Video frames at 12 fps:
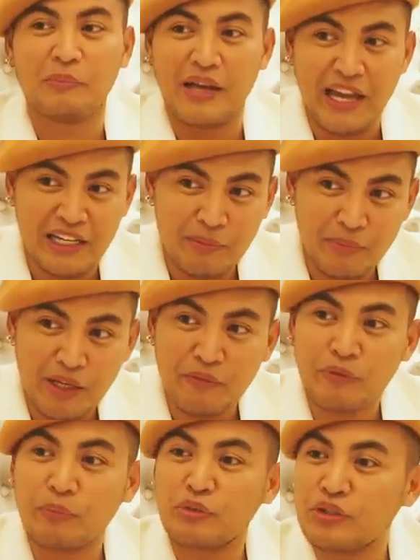from
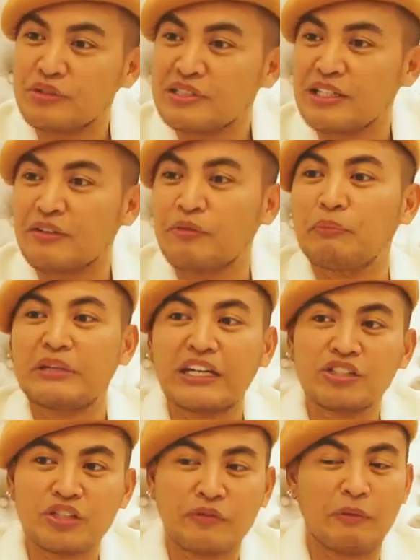anime, from music, from
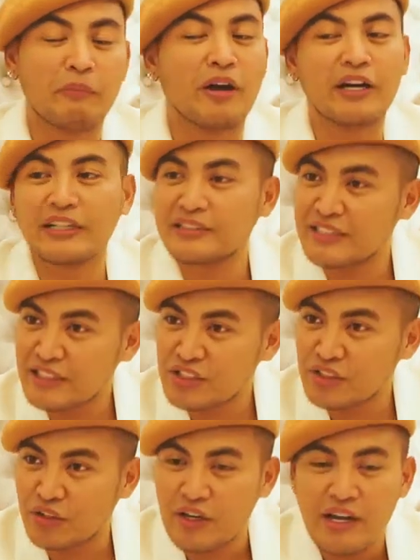nature, from
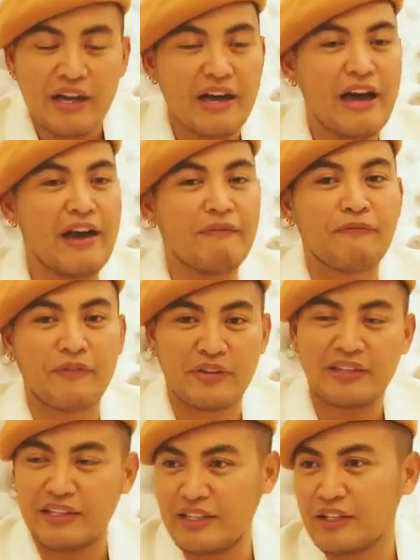architecture,
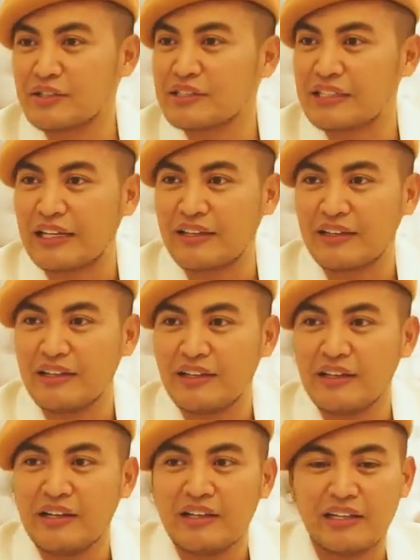everything that you see.
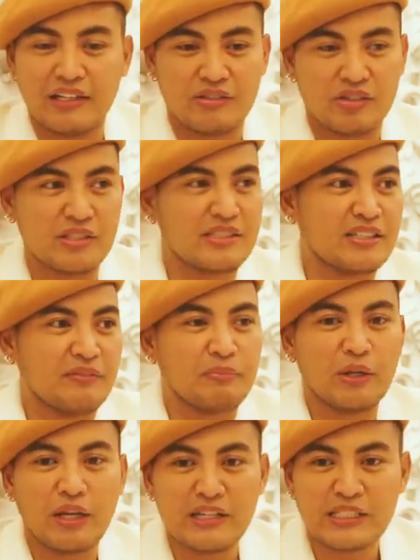Like, just
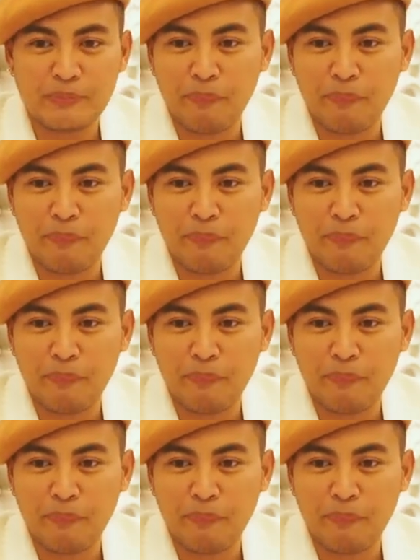give me a